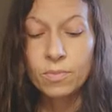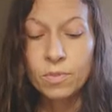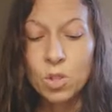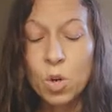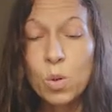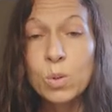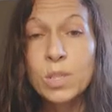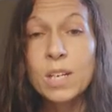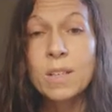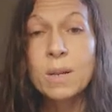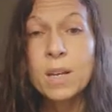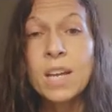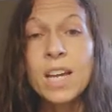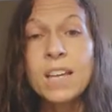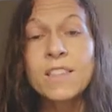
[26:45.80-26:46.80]
Those are
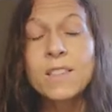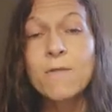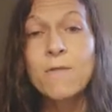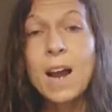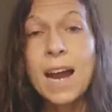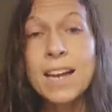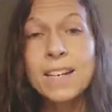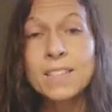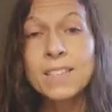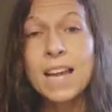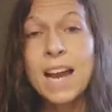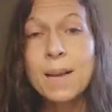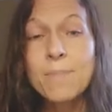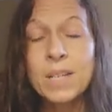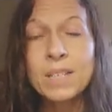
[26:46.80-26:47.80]
the divine
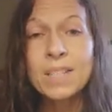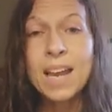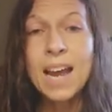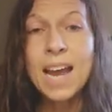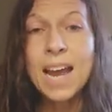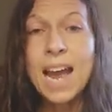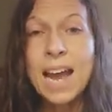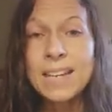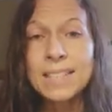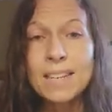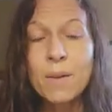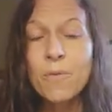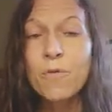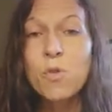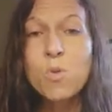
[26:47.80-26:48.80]
assignments that I ask
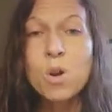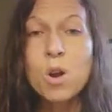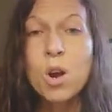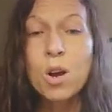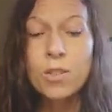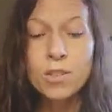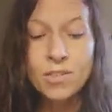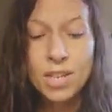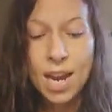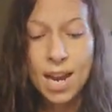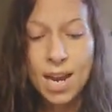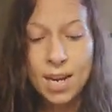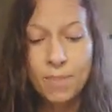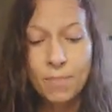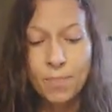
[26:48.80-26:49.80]
him for all the
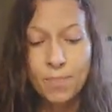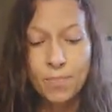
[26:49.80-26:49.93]
time.